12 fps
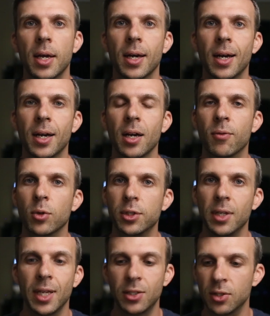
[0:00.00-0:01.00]

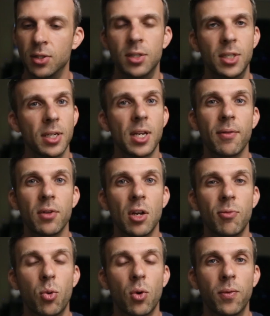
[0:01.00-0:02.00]
Unfortunately, they just didn't have
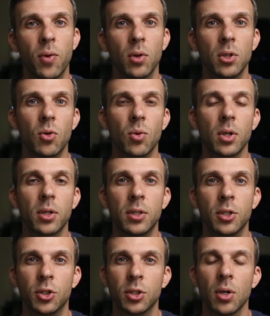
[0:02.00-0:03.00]
enough portfolio work
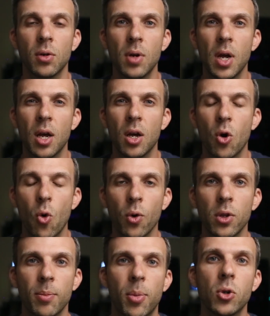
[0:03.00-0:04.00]
to show, or
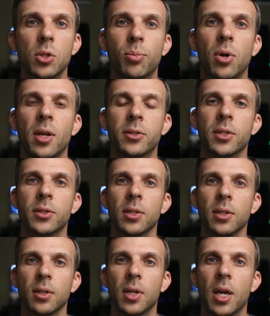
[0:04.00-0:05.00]
their
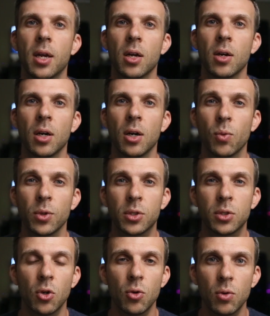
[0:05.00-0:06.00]
post-processing was
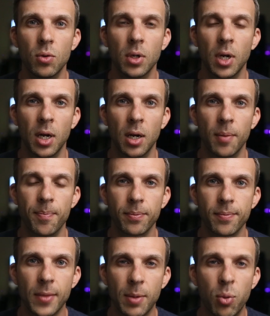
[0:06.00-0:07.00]
so
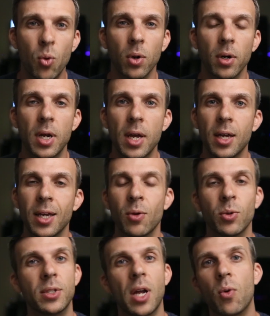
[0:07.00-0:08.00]
poor, it
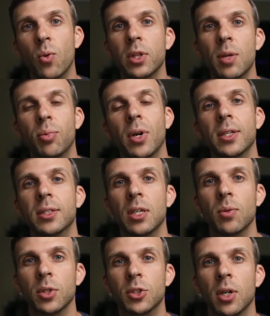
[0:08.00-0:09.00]
was not worth the price they
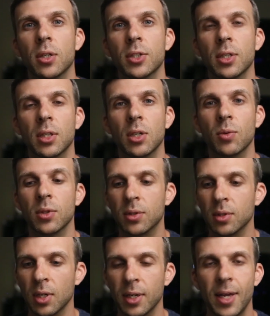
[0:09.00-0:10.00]
were charging. There
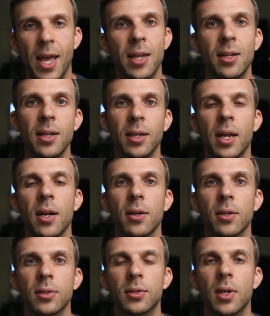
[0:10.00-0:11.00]
was editing
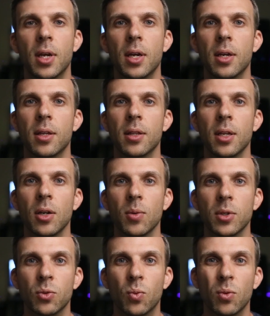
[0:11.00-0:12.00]
errors, there
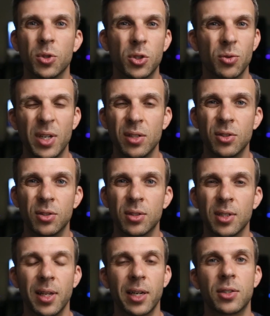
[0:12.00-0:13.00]
was strange
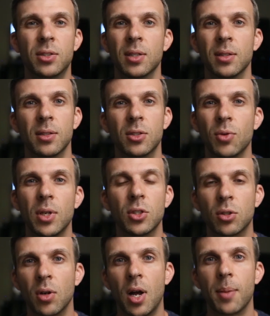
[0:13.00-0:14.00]
selects and strange
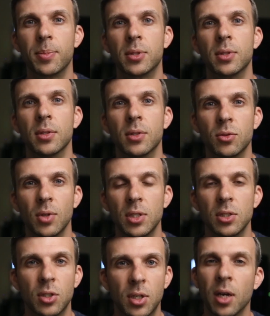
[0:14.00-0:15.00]
crops and
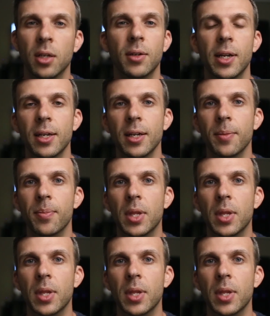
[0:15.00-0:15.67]
strange color editing.